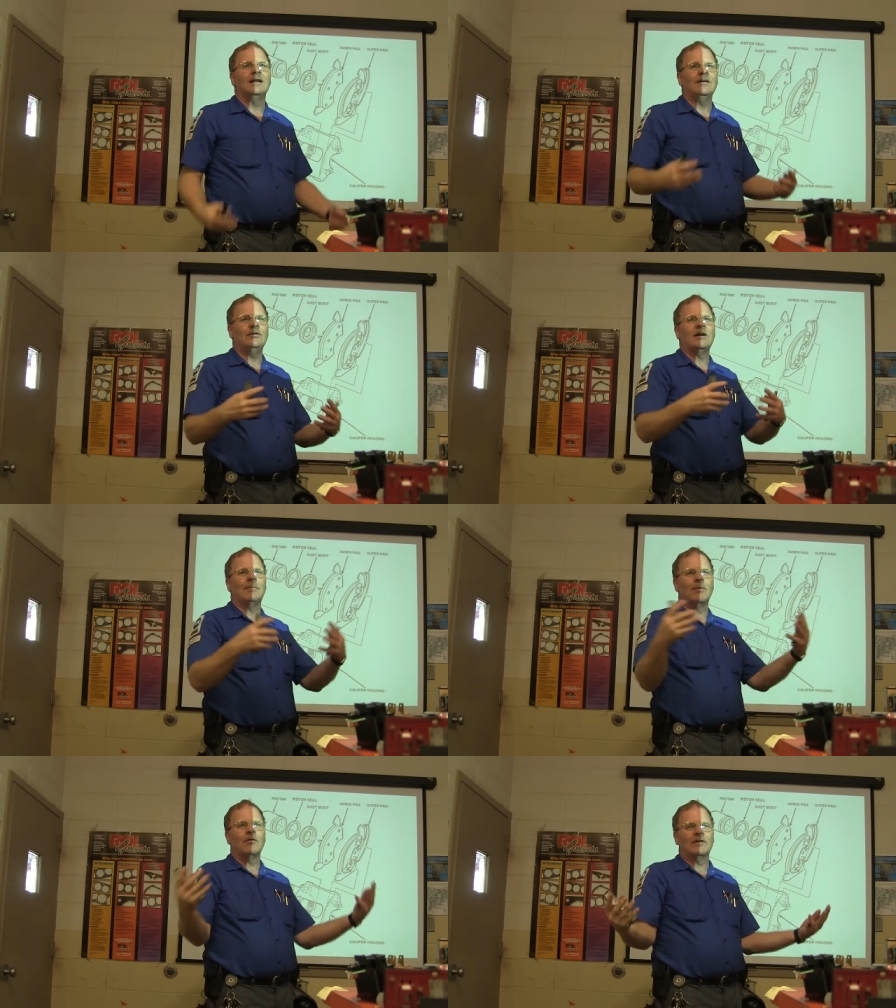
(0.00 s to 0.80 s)
If you
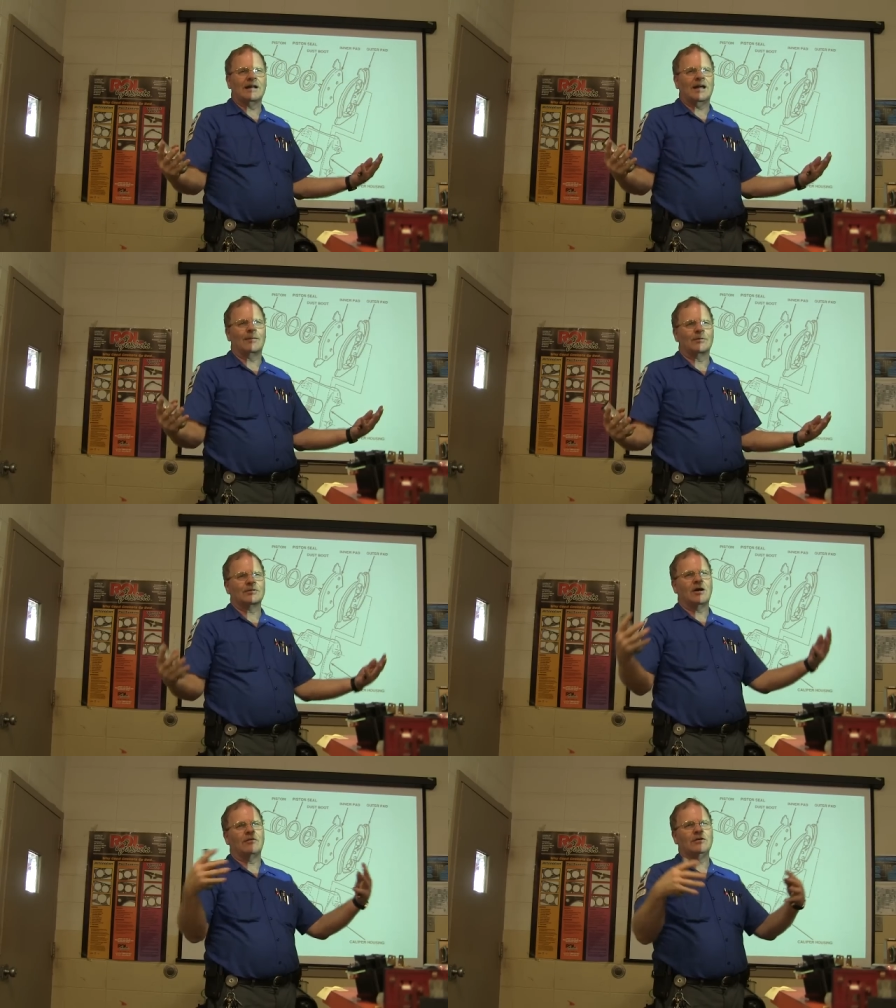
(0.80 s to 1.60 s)
got both the calipers
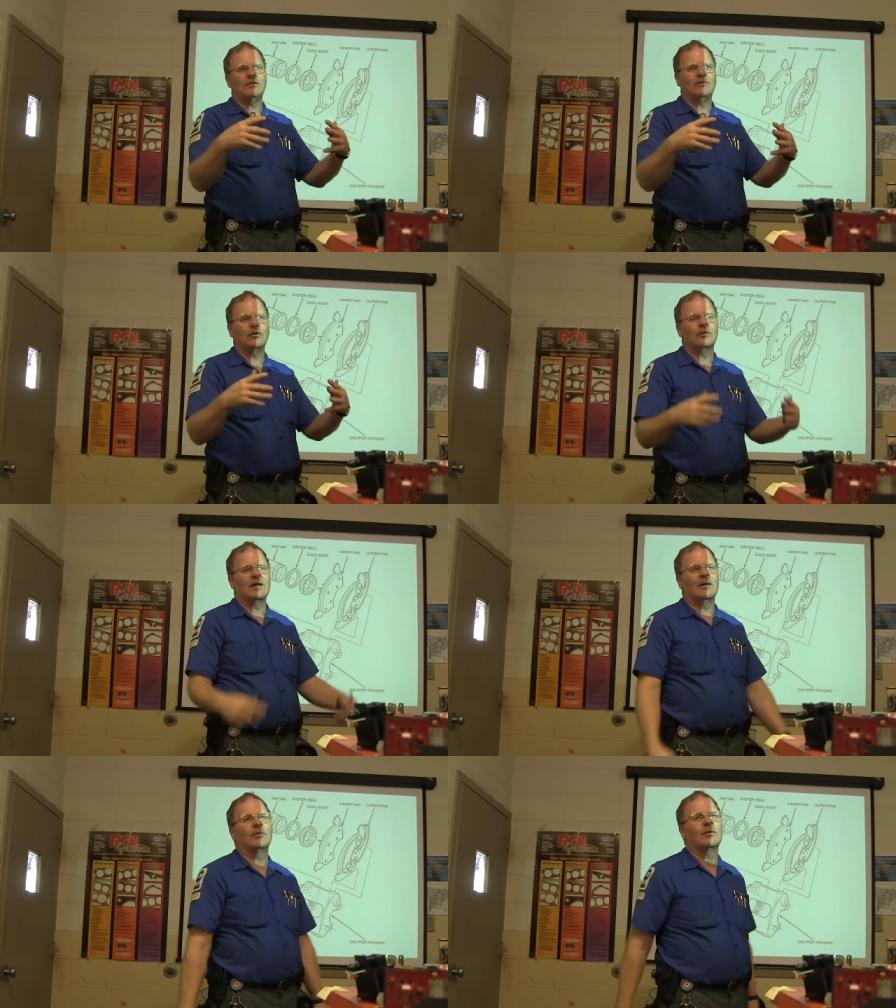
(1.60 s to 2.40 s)
off and you fool
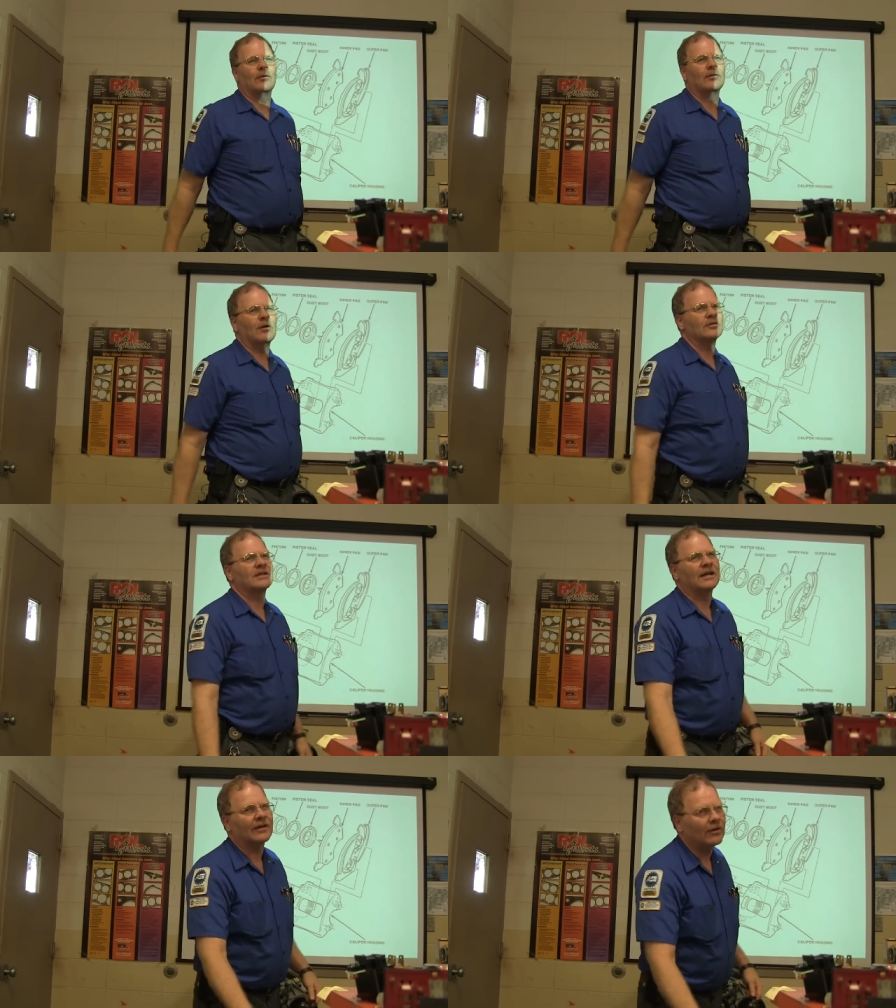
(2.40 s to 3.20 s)
around and put them on the wrong
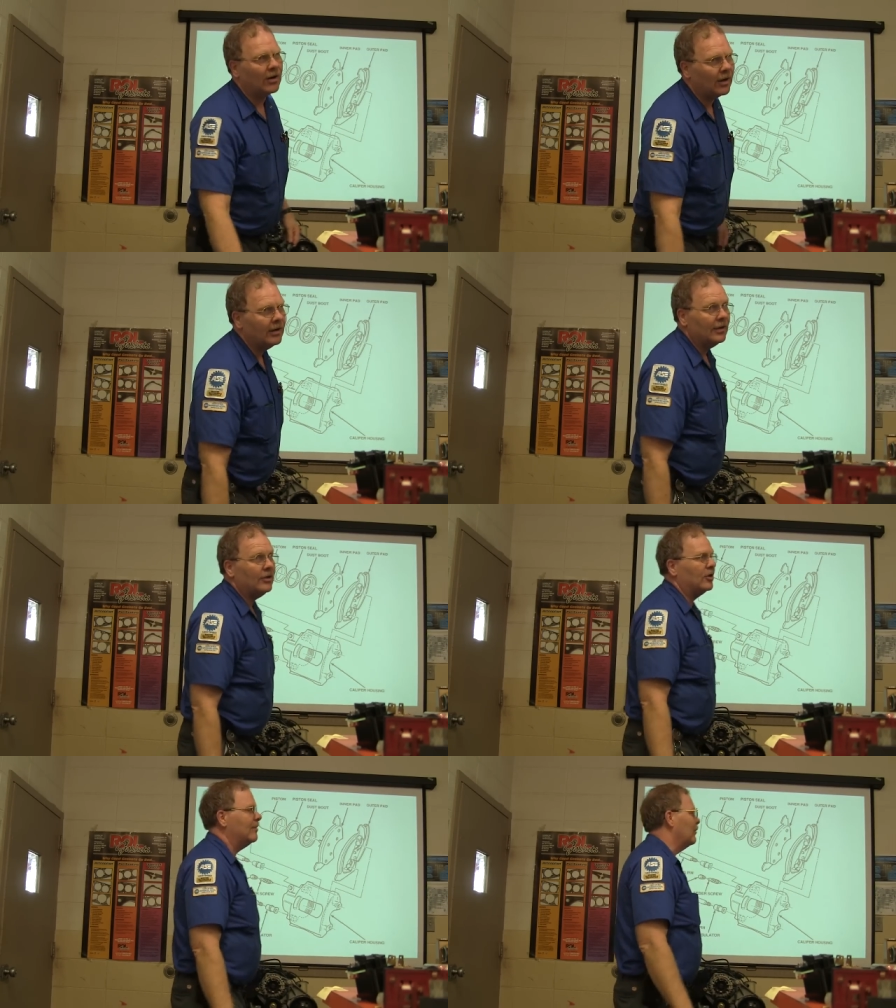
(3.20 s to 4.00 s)
side of the car,
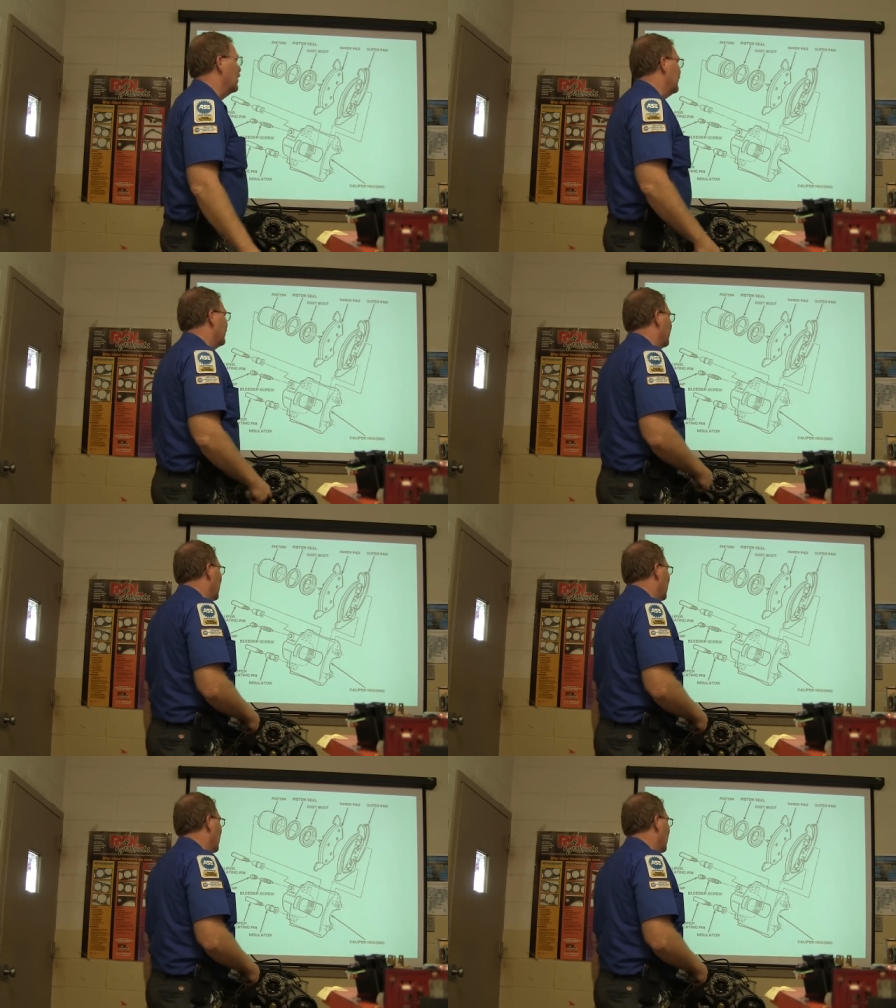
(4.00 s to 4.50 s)
you could be working for a